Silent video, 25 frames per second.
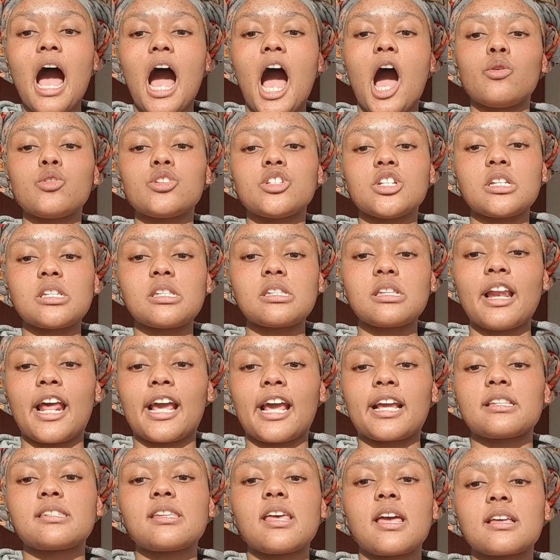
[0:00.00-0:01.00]
I would just
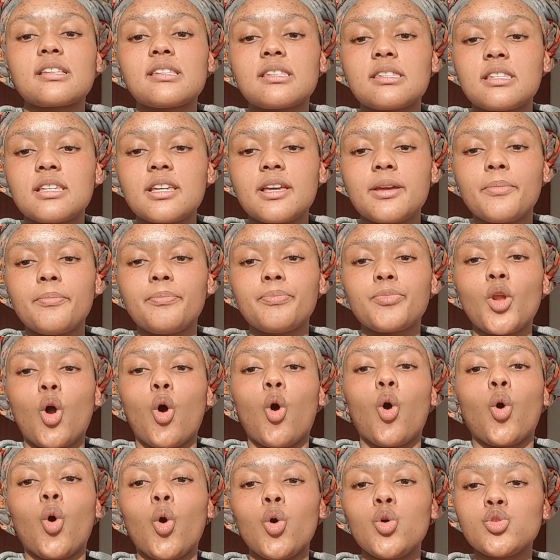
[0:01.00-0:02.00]
like text him
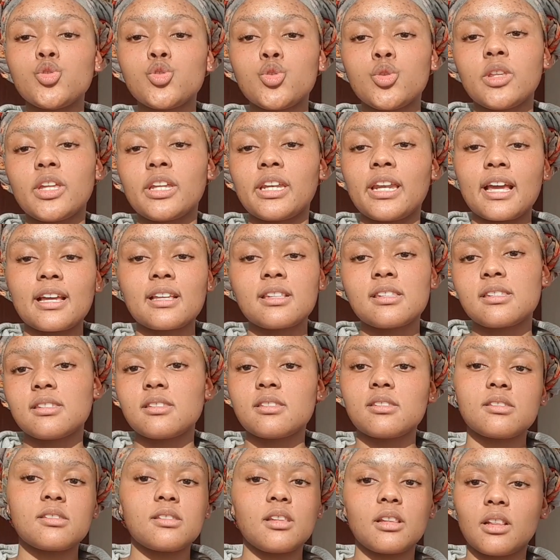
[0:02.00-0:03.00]
or go to the
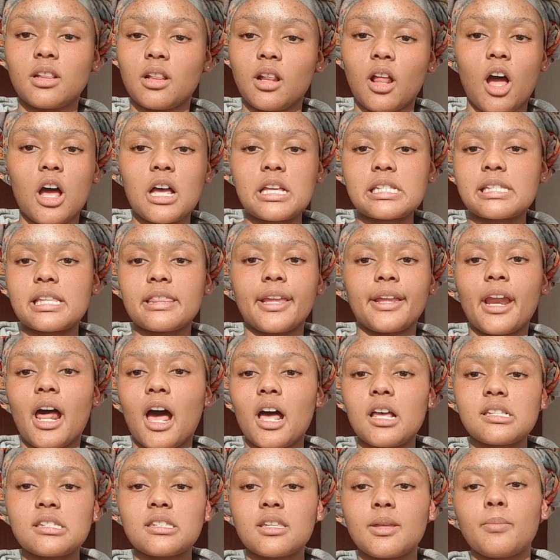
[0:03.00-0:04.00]
next class and then
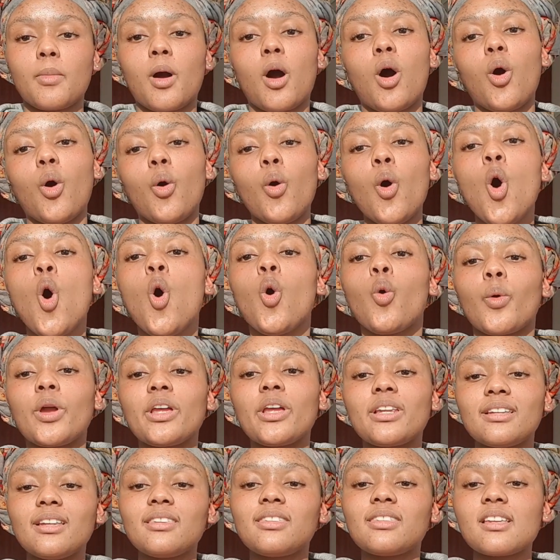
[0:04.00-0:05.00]
ask them, oh,
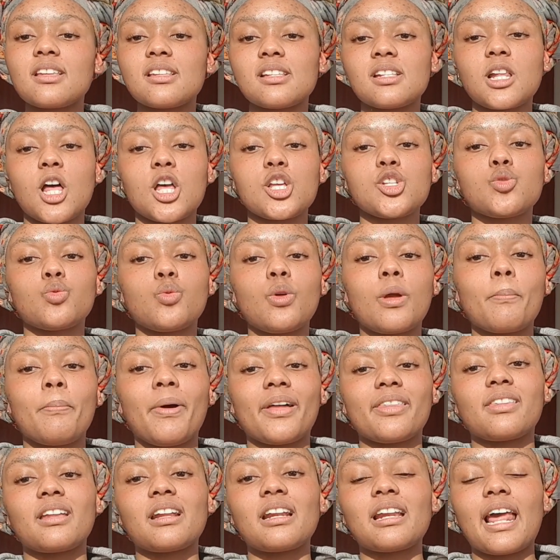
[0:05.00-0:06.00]
we did this last week,
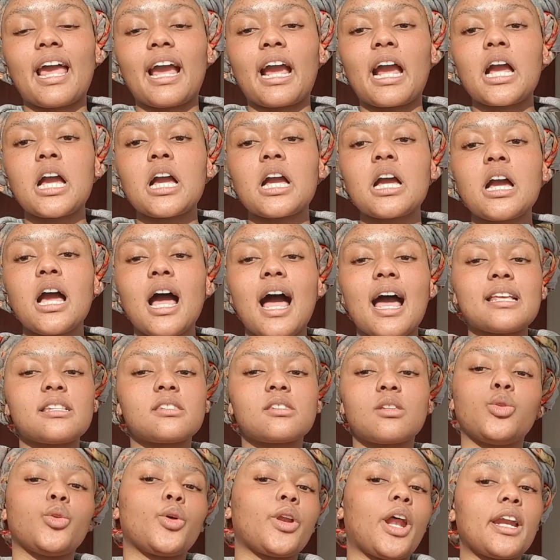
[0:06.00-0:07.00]
but then like I
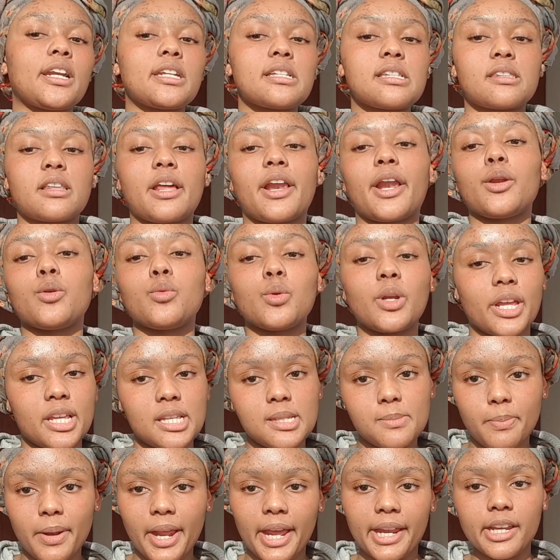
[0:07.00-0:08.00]
still don't understand, and would
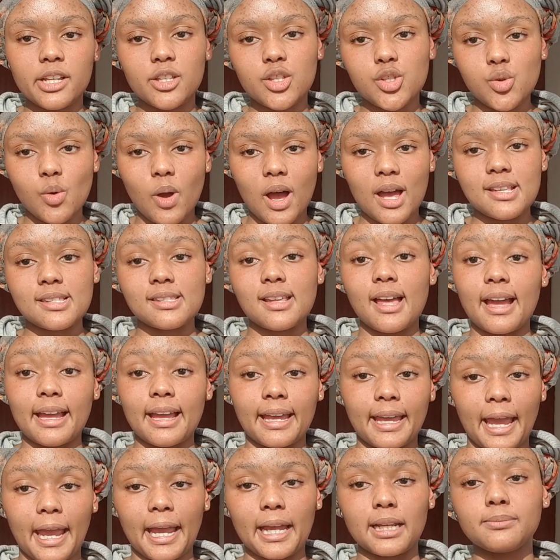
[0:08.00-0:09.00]
explain it to us
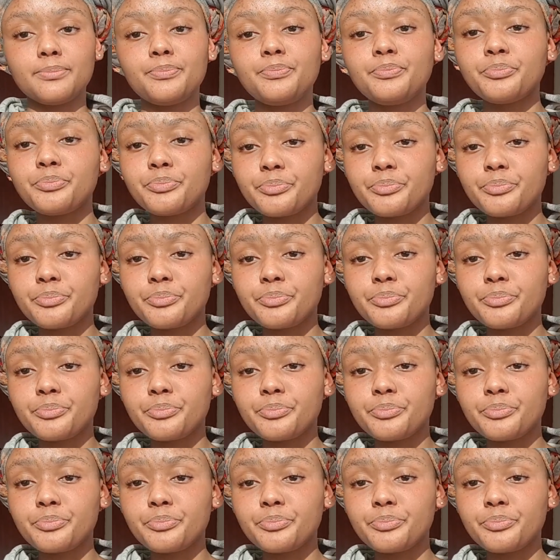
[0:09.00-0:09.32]
again.